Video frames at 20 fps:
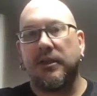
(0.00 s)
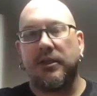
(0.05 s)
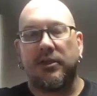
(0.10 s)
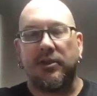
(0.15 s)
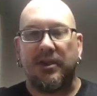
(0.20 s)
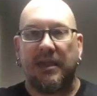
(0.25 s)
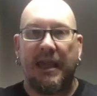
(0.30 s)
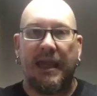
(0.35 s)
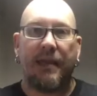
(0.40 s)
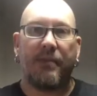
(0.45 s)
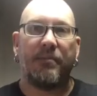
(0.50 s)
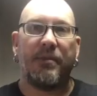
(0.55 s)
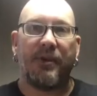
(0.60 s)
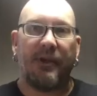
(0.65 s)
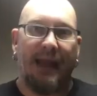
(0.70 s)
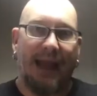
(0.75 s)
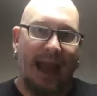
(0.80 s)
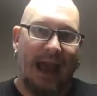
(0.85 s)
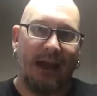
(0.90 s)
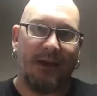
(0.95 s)
You can't build
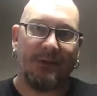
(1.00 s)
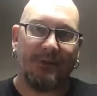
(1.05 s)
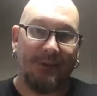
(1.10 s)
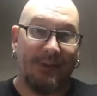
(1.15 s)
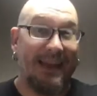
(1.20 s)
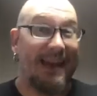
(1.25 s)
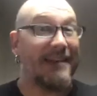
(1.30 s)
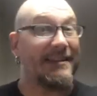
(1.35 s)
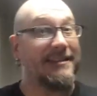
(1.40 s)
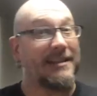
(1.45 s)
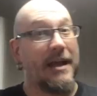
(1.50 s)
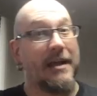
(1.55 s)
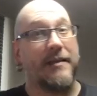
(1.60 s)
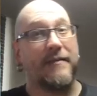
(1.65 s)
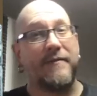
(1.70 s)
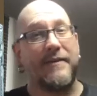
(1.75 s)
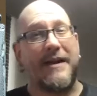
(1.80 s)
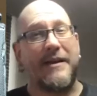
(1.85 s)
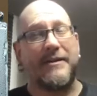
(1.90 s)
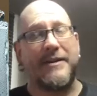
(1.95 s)
a house without a
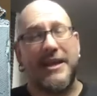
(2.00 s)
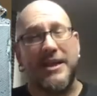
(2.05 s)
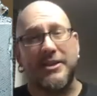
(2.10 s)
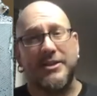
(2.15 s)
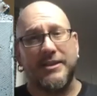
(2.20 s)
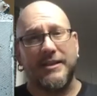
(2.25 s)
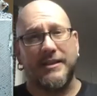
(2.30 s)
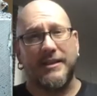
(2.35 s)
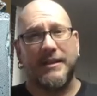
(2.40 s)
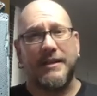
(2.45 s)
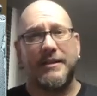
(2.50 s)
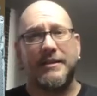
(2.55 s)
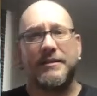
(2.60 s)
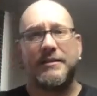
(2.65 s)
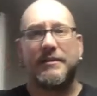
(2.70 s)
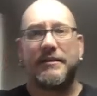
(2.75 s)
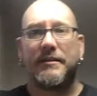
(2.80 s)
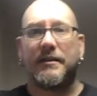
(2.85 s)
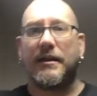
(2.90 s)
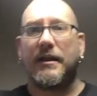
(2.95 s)
solid foundation,
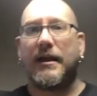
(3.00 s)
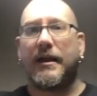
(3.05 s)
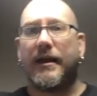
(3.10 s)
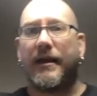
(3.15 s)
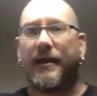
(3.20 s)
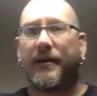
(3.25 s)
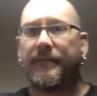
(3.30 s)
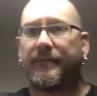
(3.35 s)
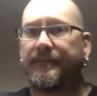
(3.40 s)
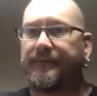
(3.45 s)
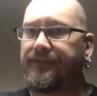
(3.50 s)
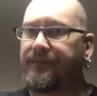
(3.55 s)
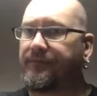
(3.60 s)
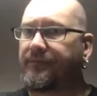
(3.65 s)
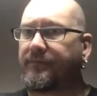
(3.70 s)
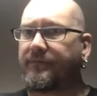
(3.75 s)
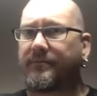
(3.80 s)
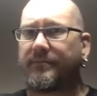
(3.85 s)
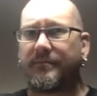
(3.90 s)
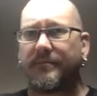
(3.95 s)
kids.
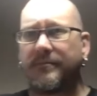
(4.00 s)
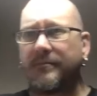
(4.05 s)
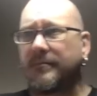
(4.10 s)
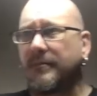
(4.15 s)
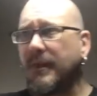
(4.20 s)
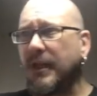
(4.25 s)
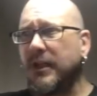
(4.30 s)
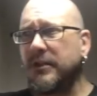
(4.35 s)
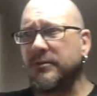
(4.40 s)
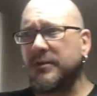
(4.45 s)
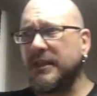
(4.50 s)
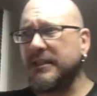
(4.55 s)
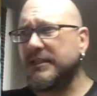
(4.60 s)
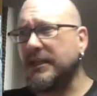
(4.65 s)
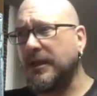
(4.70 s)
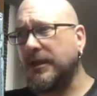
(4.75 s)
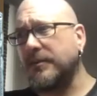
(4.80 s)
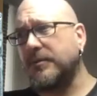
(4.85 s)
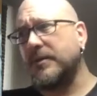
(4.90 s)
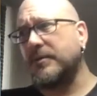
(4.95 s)
That's what I
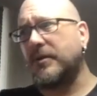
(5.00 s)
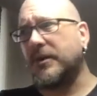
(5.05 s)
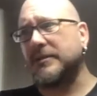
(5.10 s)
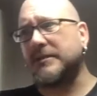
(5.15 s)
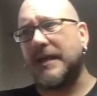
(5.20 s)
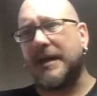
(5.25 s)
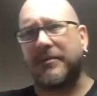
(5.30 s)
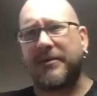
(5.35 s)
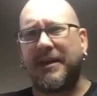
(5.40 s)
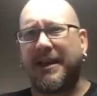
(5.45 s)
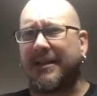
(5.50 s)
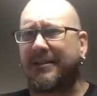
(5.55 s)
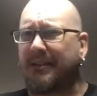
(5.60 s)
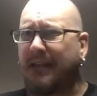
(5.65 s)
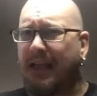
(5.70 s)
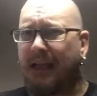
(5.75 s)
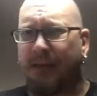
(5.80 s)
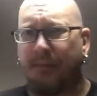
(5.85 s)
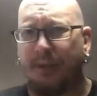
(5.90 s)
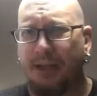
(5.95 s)
tell people all the time when I ask
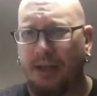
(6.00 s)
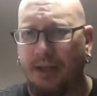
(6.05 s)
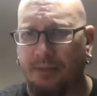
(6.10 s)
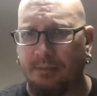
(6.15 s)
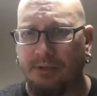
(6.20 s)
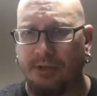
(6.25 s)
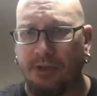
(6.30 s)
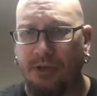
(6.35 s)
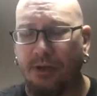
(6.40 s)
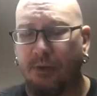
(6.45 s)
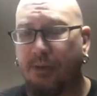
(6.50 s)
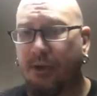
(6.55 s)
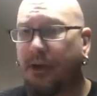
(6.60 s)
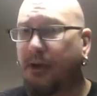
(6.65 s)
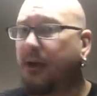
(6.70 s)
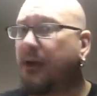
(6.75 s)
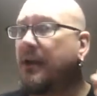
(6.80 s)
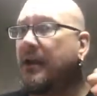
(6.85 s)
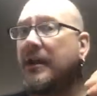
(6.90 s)
how to become a studio painter.